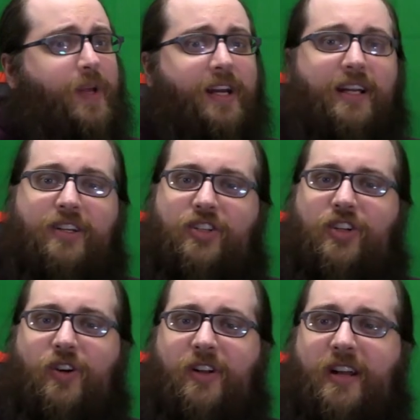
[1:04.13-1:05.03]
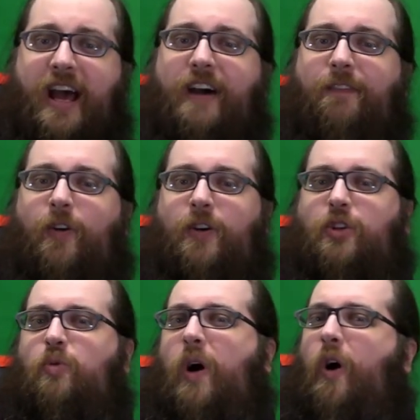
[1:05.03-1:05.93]
been a concerted effort
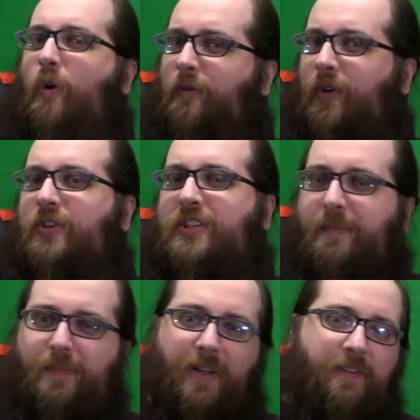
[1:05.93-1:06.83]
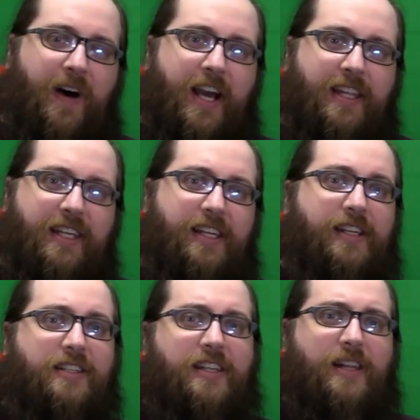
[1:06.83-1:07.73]
to oversimplify
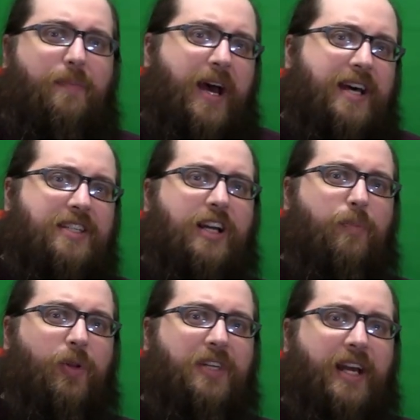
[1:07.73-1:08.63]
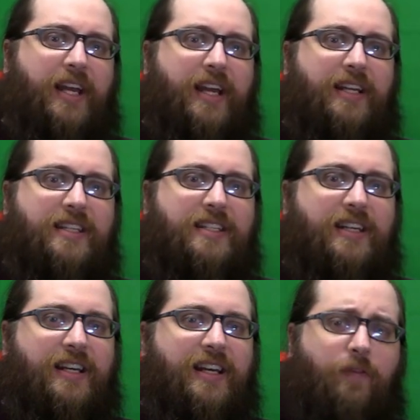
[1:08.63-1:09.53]
things in the past couple decades.
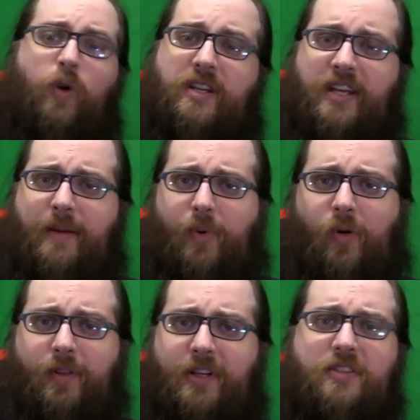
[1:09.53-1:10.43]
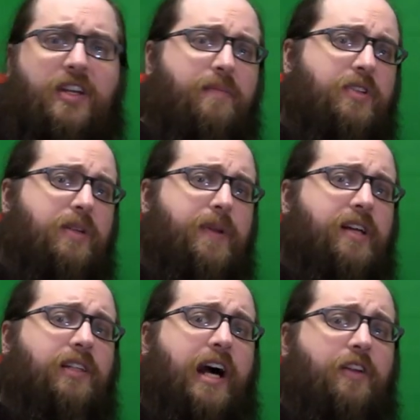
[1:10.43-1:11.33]
For example, there seems to be
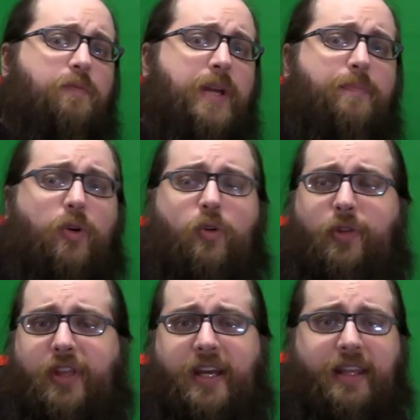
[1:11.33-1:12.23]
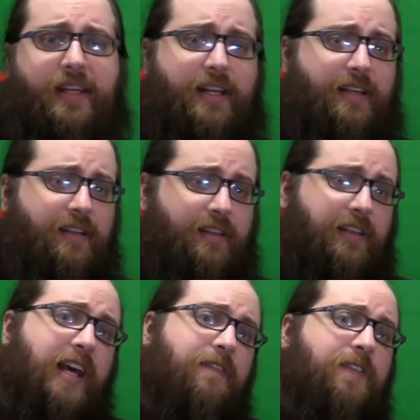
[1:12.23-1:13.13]
a lot of people who think that
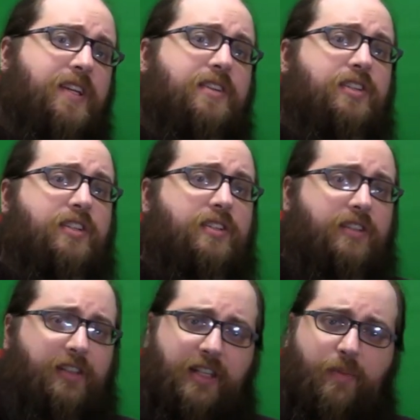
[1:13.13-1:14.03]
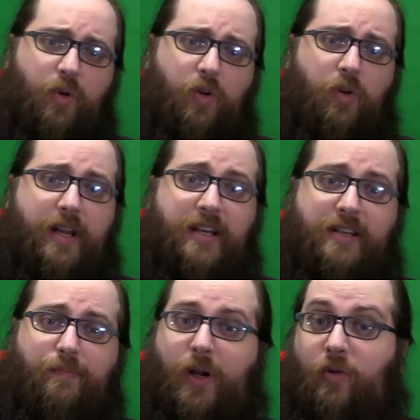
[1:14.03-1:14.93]
leftist, liberal, and
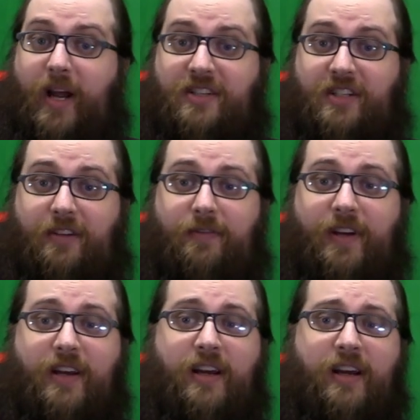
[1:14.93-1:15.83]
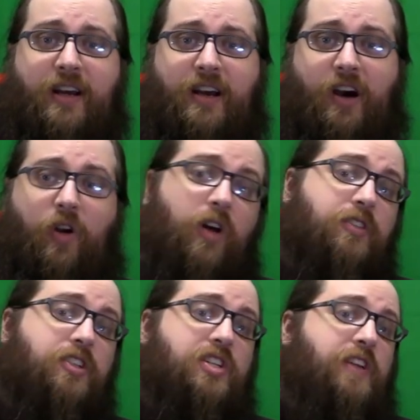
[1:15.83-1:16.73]
progressive are all
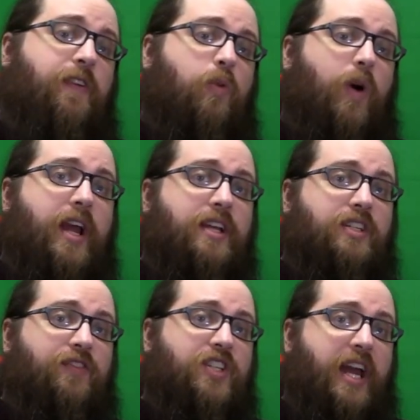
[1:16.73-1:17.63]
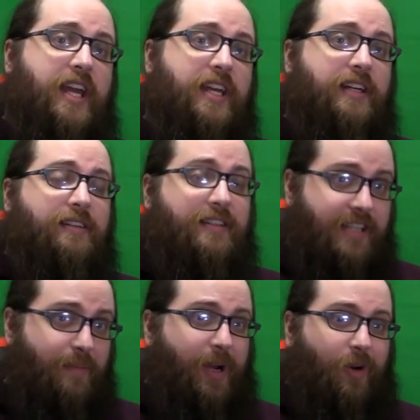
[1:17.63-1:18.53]
just different ways of saying
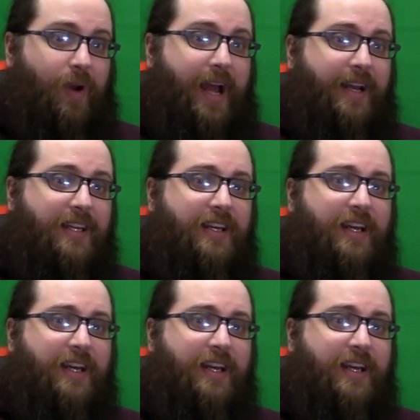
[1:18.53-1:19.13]
Democrat.